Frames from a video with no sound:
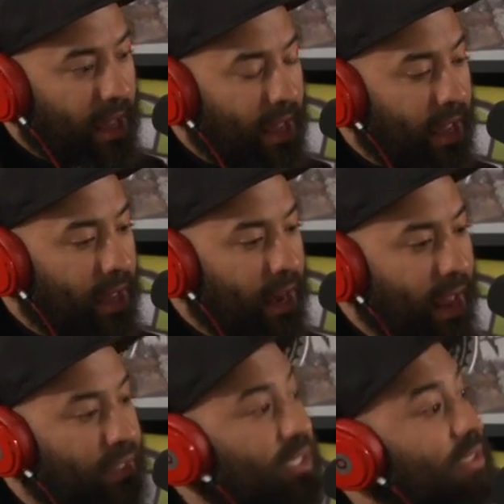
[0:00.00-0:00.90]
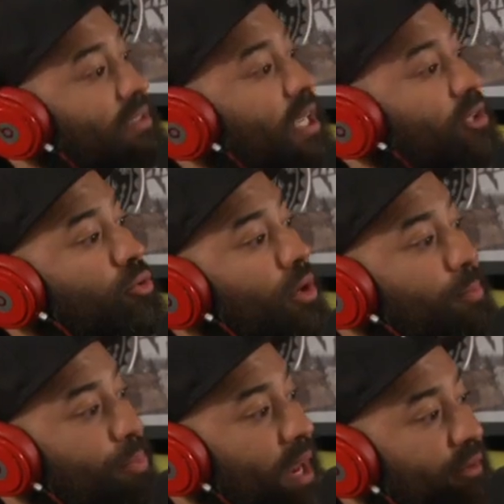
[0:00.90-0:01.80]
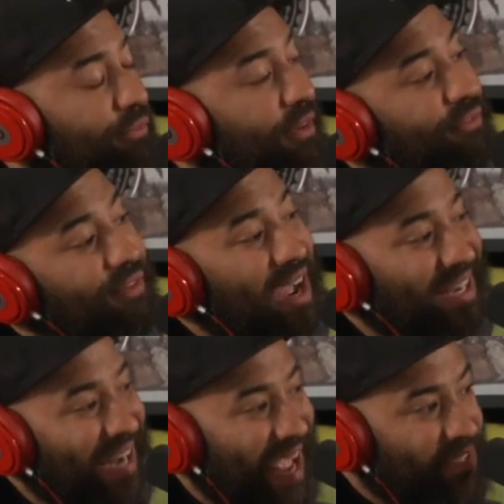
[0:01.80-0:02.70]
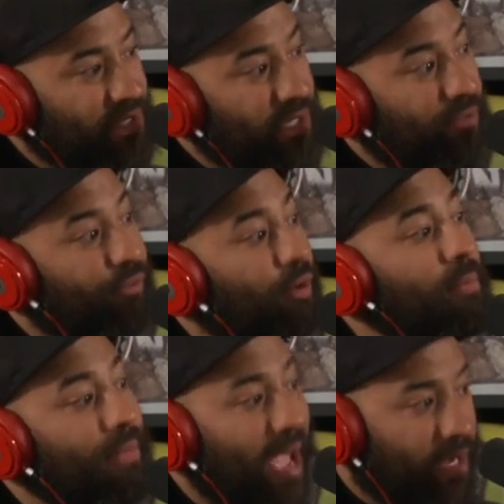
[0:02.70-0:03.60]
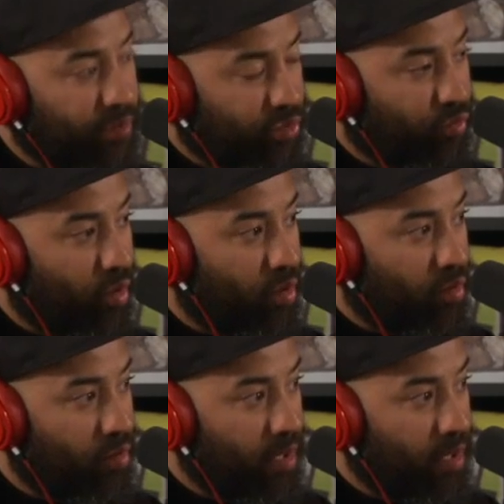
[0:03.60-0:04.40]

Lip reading: and continue to benefit financially from that control.